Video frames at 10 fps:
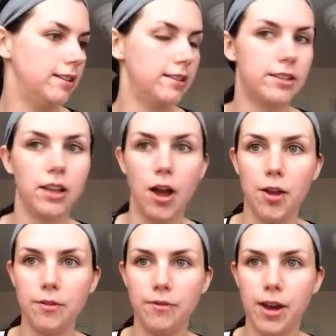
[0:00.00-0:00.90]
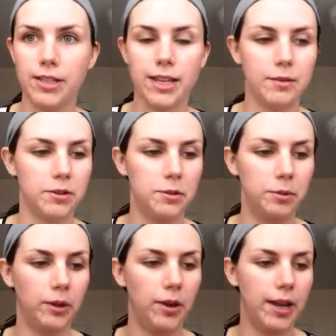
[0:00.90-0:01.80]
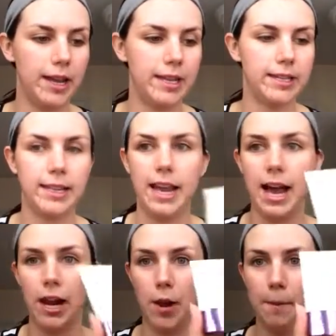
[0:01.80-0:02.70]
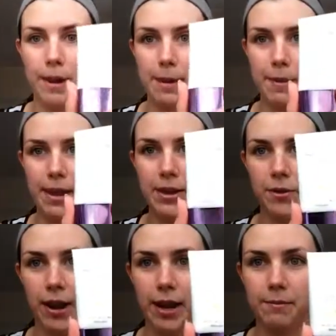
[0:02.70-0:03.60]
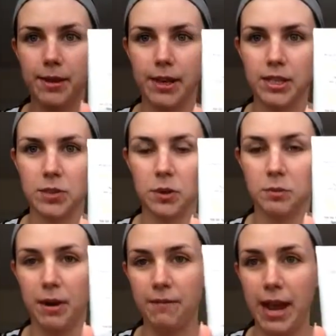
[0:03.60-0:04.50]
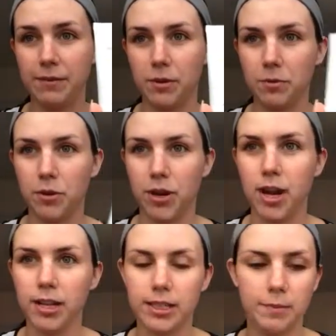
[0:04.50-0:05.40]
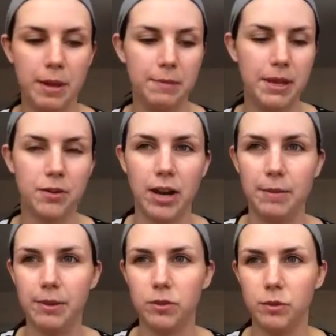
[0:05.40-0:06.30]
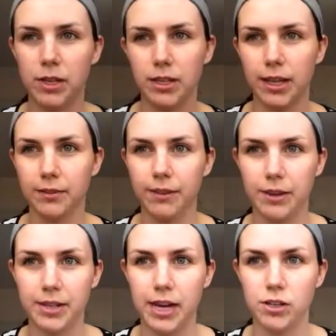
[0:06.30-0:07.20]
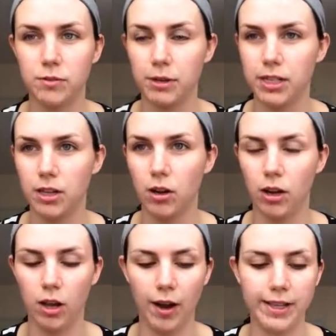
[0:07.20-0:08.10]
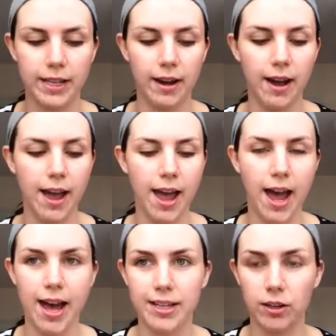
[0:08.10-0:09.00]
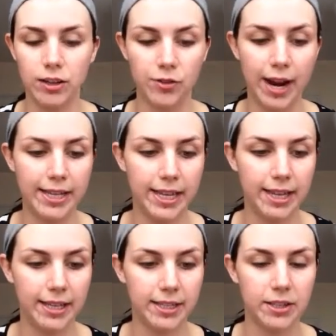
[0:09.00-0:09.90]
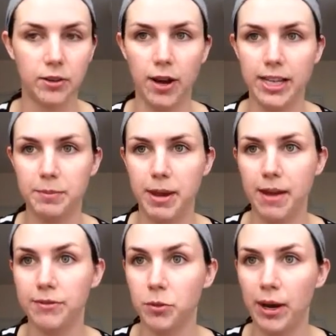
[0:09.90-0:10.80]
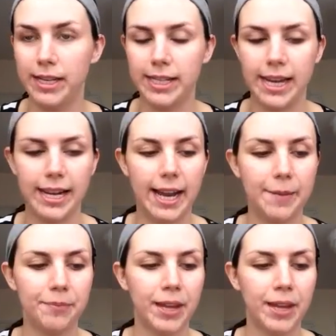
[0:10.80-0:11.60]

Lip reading: So the first thing I'm going to apply is the Aloe BB Cream. This is one of my favourite products. The BB Cream is almost like a foundation, but it's a lot lighter and it's hydrating. This has got SPF 20 in it.